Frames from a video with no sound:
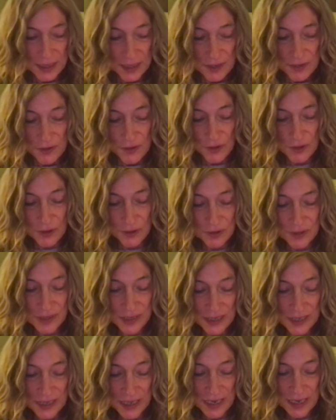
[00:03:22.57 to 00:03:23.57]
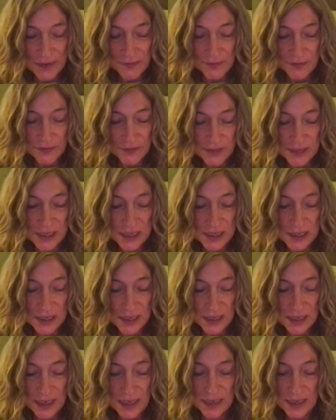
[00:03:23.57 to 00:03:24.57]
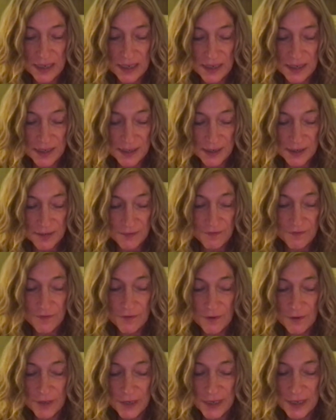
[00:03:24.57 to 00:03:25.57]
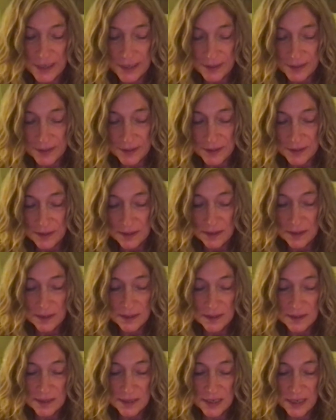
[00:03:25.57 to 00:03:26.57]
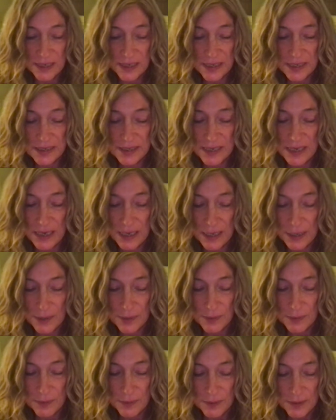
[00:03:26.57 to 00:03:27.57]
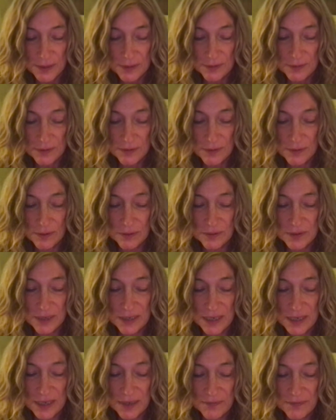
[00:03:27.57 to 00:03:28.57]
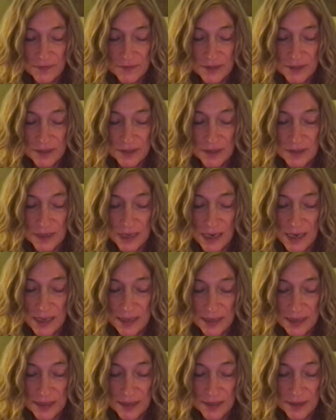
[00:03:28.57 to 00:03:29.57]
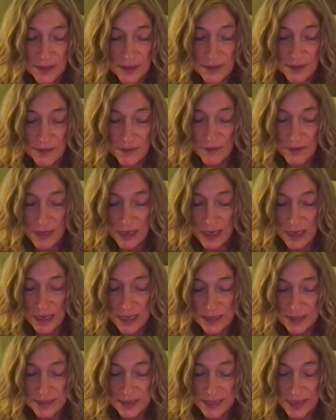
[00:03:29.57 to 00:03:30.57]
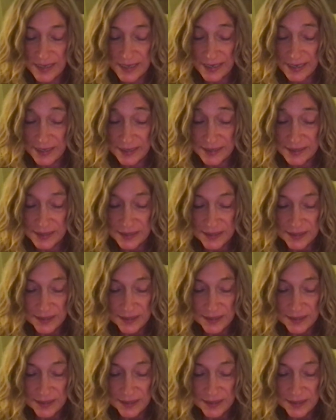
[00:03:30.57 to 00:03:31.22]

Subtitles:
those that have t and k for it, takitao, those that have t and k as it,